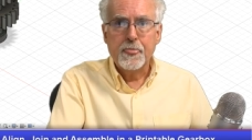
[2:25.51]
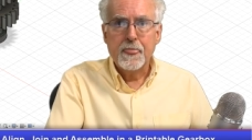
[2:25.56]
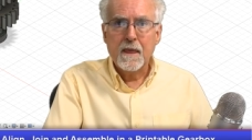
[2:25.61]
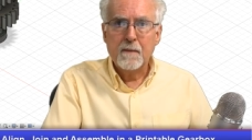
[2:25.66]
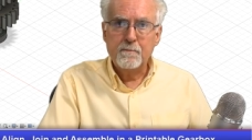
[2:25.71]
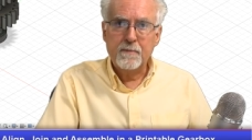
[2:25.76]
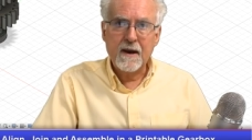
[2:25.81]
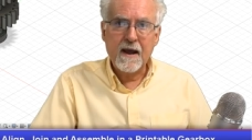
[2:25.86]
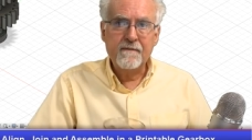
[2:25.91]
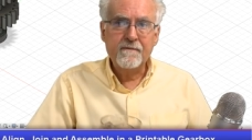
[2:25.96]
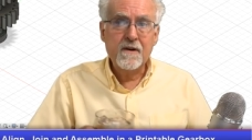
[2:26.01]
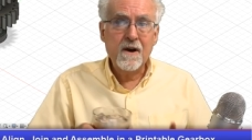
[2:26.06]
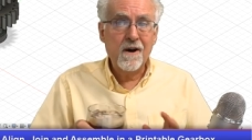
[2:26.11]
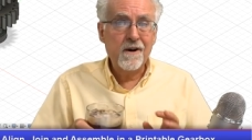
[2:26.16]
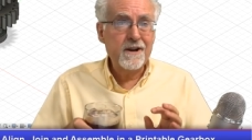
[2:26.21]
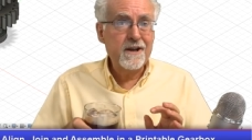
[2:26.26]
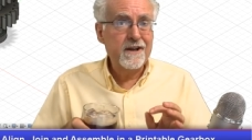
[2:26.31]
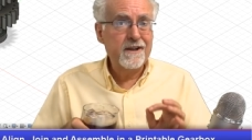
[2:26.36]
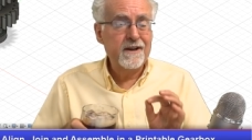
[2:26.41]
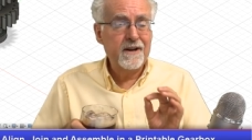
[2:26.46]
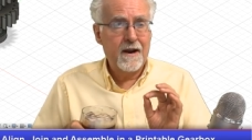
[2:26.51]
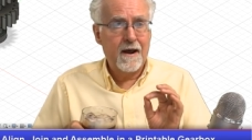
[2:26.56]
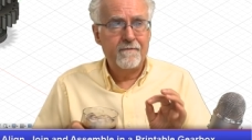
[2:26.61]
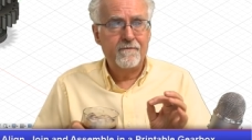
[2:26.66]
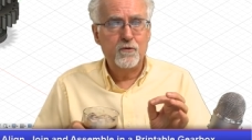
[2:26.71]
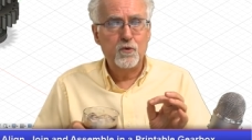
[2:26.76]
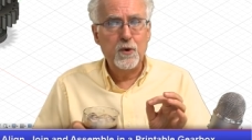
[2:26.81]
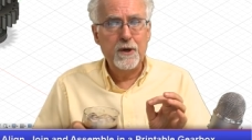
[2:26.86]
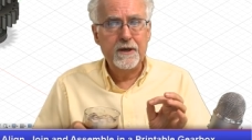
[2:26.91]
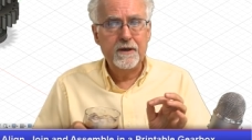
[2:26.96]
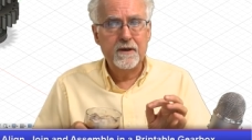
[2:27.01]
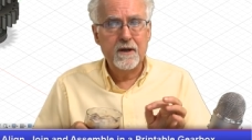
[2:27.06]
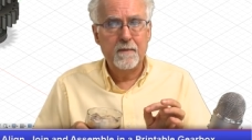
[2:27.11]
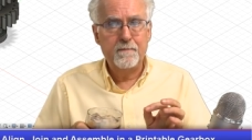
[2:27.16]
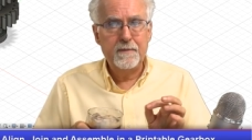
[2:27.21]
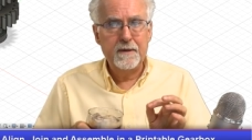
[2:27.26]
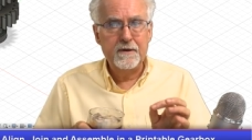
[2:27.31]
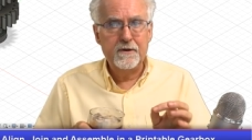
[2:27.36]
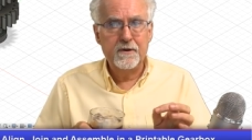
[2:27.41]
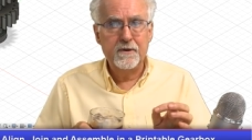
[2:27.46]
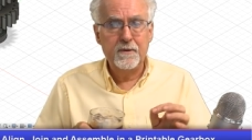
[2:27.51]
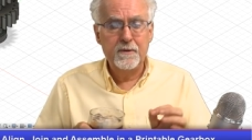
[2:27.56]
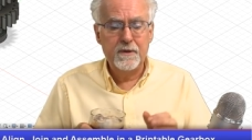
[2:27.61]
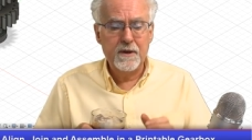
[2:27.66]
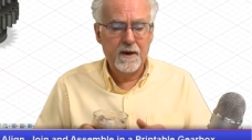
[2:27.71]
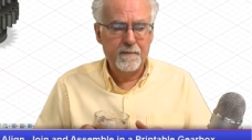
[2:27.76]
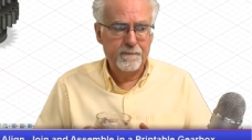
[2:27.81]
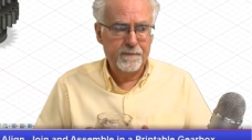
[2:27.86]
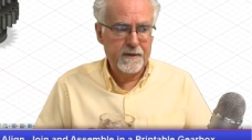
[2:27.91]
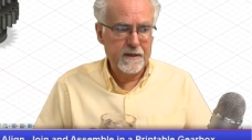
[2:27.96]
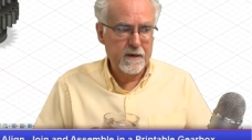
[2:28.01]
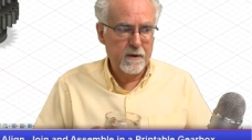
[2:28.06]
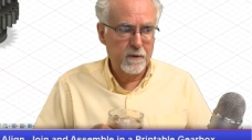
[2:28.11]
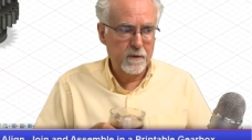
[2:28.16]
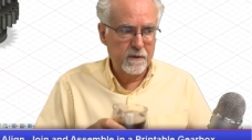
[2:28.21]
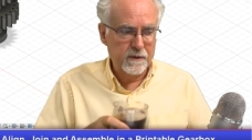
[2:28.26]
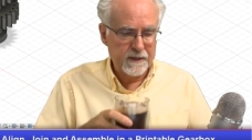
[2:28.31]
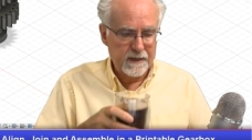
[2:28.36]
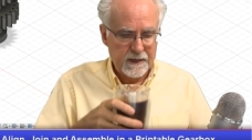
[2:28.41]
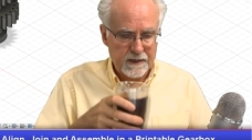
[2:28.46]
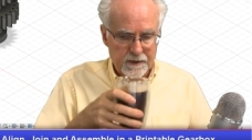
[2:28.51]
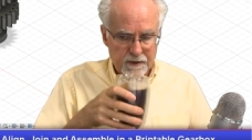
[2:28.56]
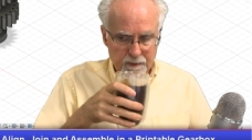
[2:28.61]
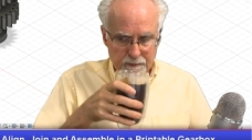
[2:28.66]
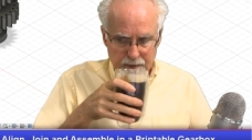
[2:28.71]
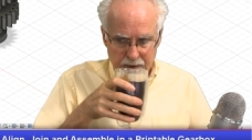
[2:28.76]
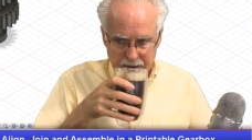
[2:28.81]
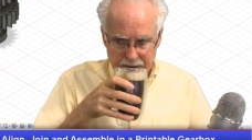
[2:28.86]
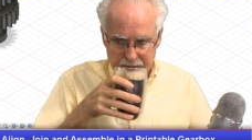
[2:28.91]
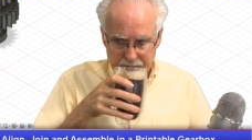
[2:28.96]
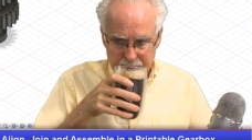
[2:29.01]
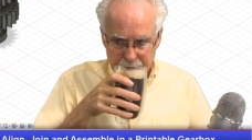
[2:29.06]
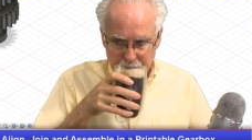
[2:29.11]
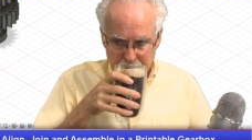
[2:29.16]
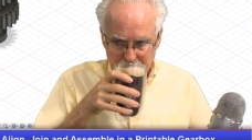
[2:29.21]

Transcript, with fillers: but i've gone in and i've tweaked up and tuned up the old ender printer